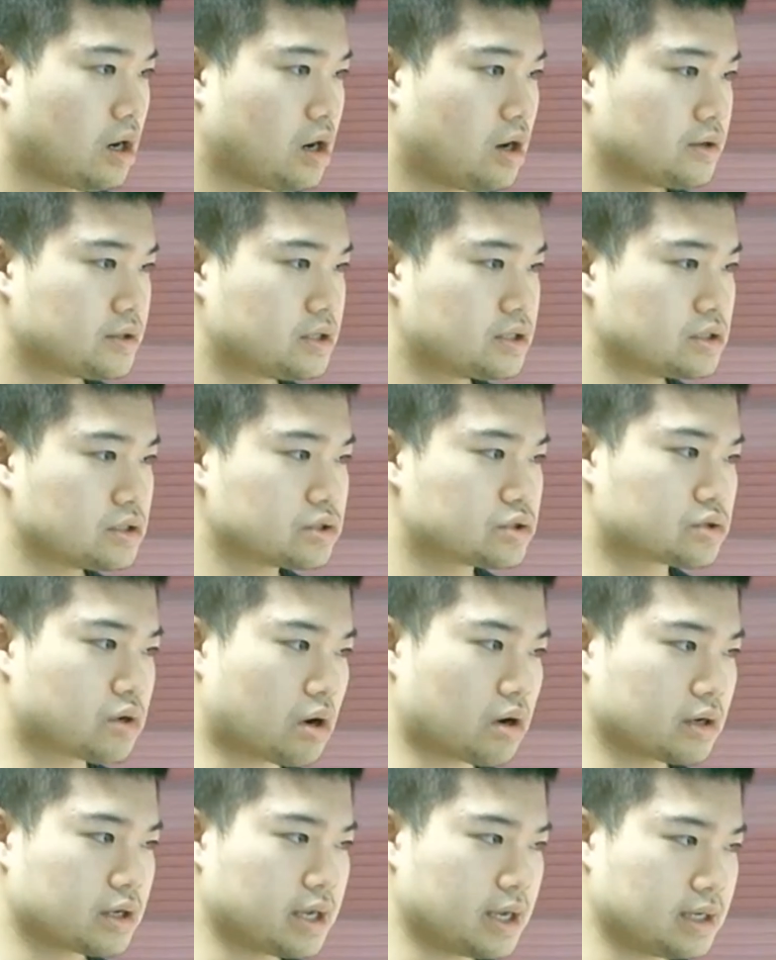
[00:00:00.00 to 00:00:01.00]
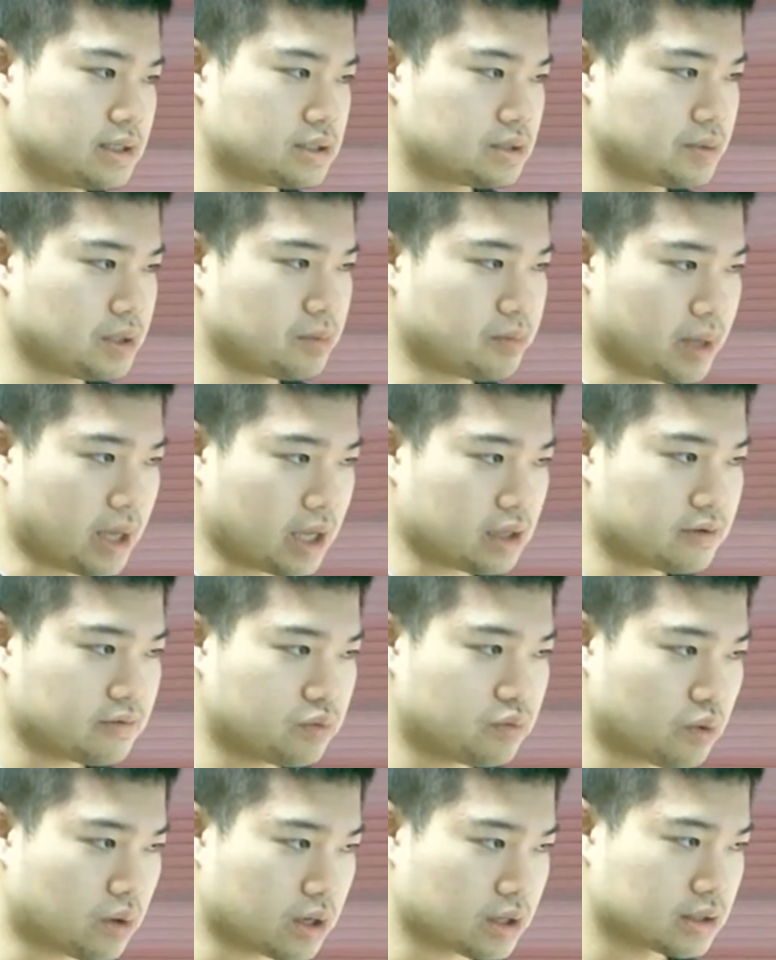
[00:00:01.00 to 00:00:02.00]
there's a strong case to be made
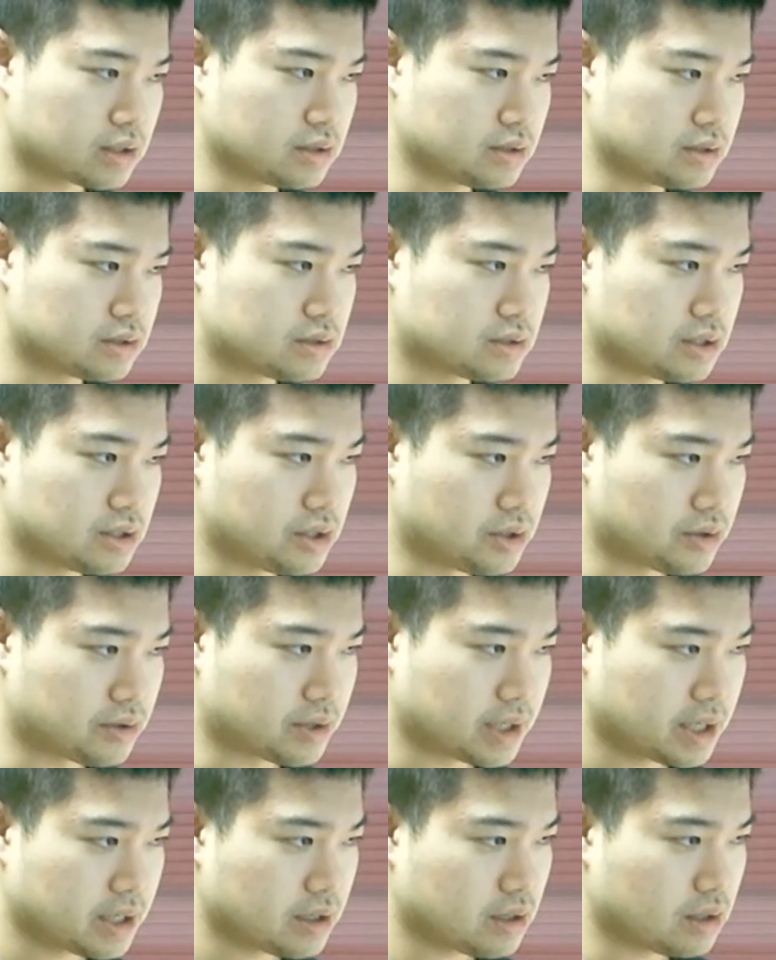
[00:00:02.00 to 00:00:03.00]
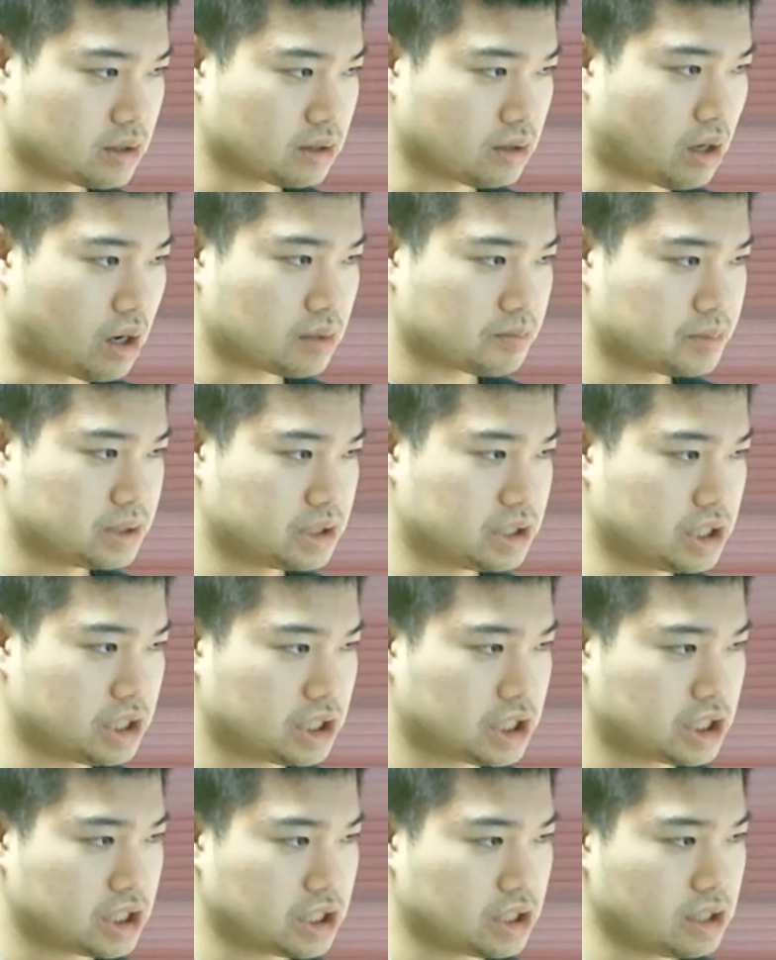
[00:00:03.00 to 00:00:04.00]
for considering a long
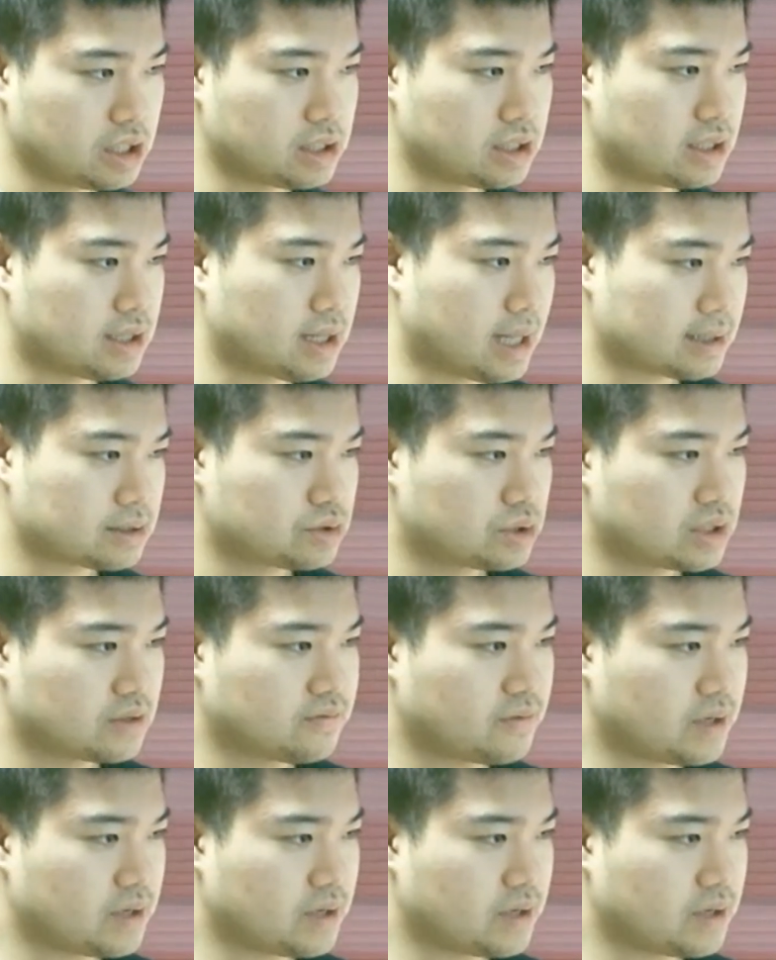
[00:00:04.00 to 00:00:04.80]
position in electric